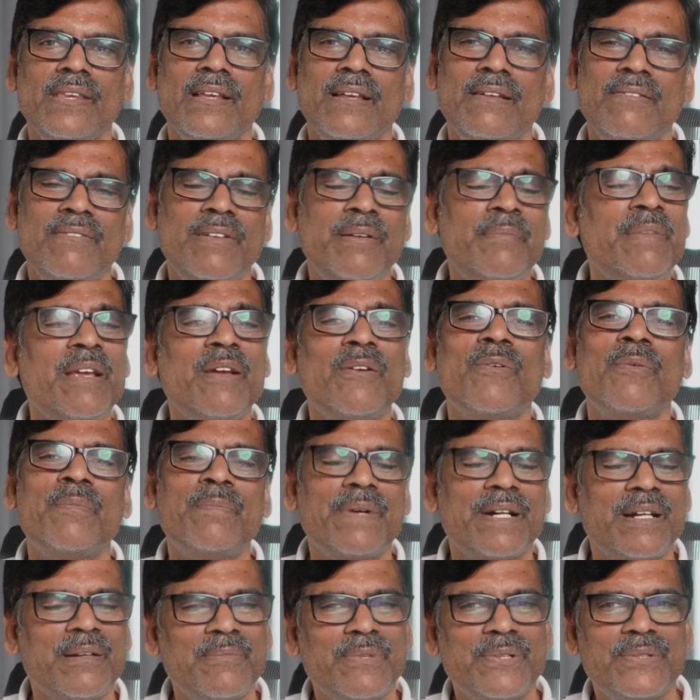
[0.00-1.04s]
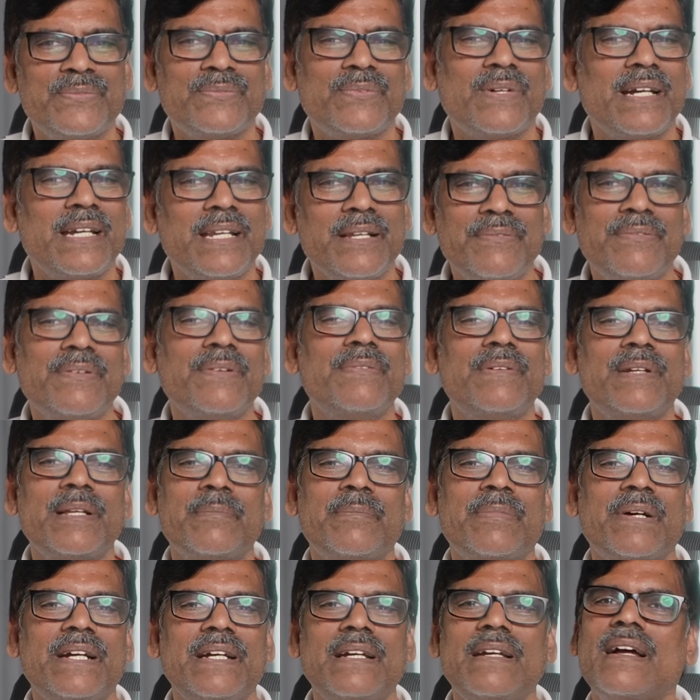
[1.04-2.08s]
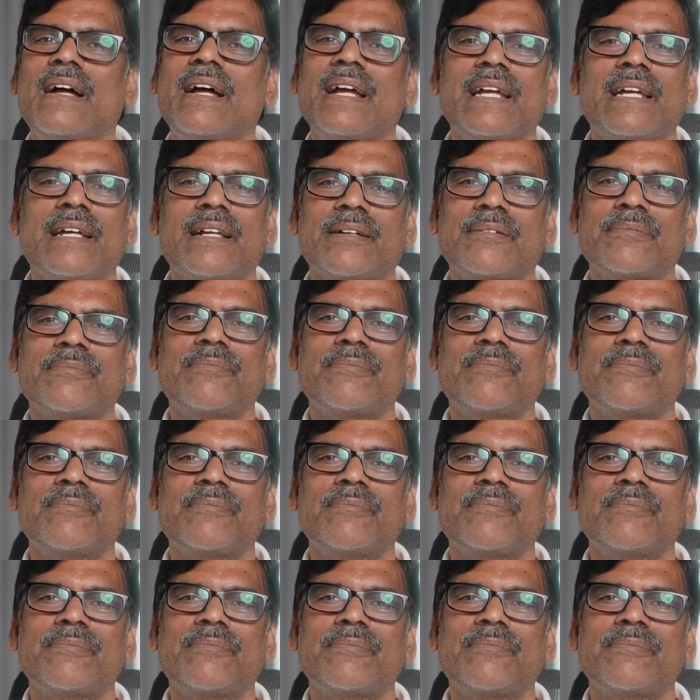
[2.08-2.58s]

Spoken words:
We may open about 40-50 point higher.